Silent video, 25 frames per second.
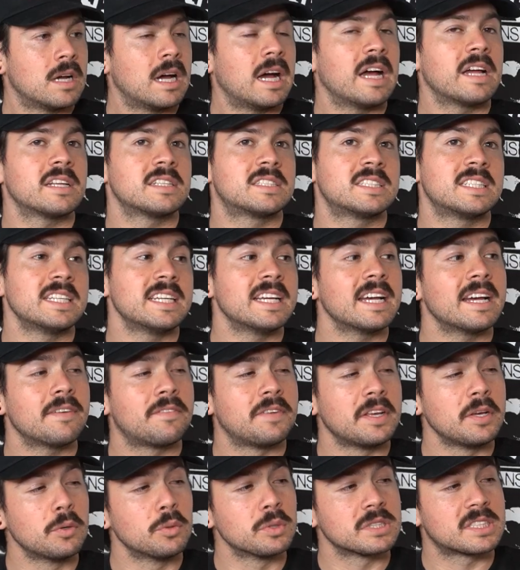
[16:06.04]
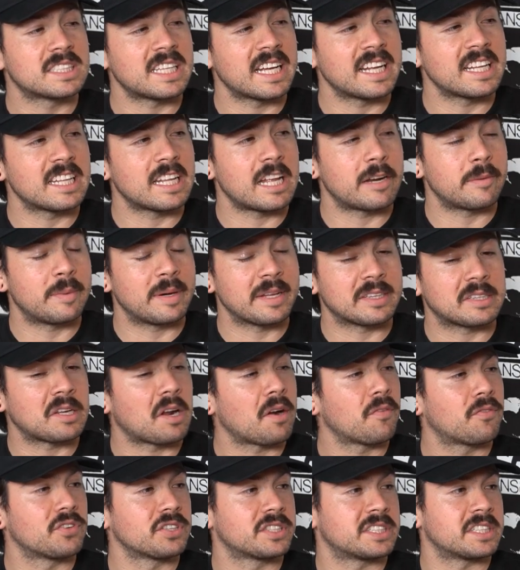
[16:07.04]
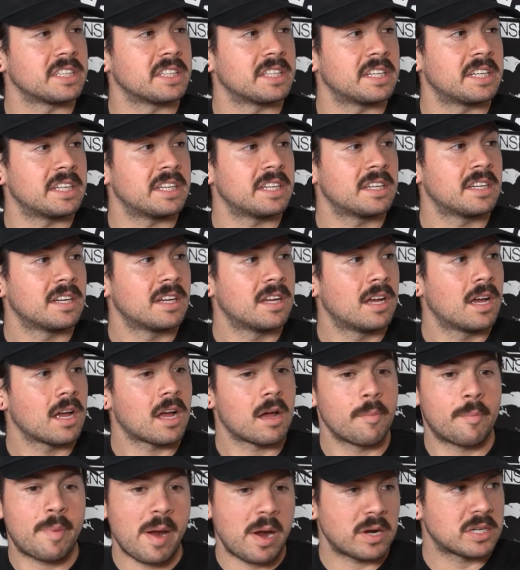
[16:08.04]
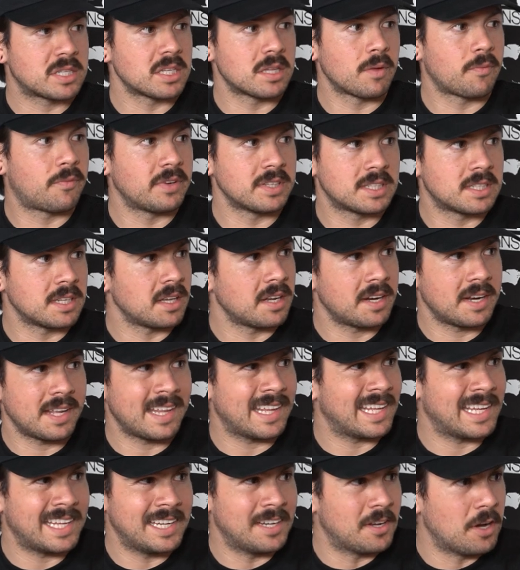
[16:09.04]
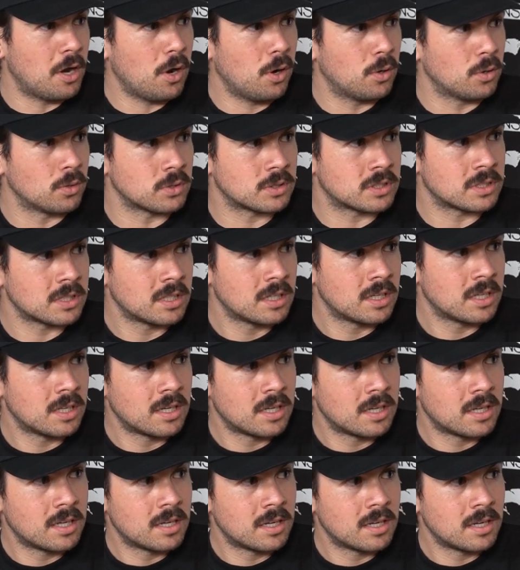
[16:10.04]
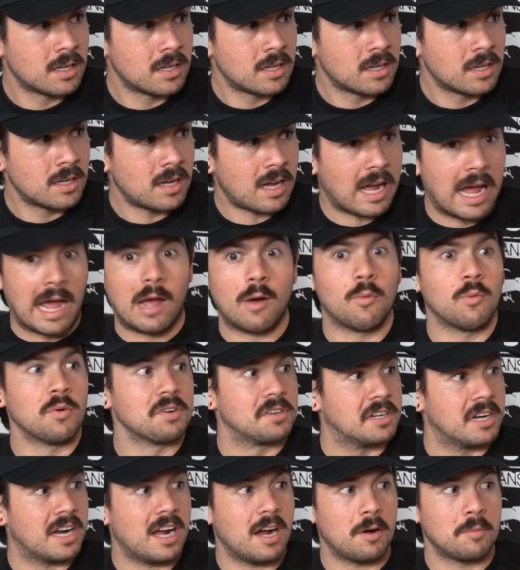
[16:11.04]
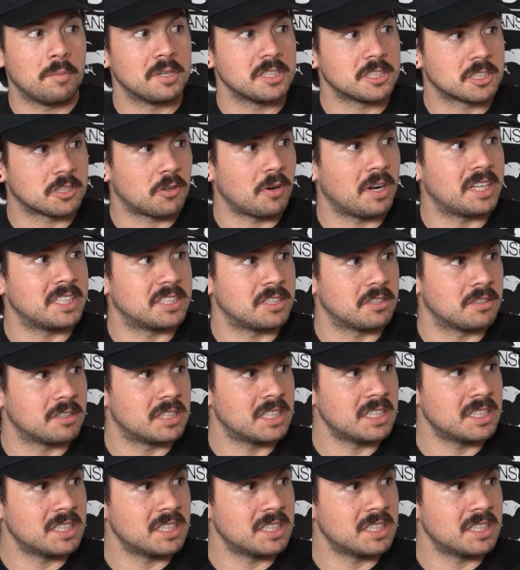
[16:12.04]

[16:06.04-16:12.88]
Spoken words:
I see. If he was saying that about their facility compared to the facility that he knows, I wonder how much crazier it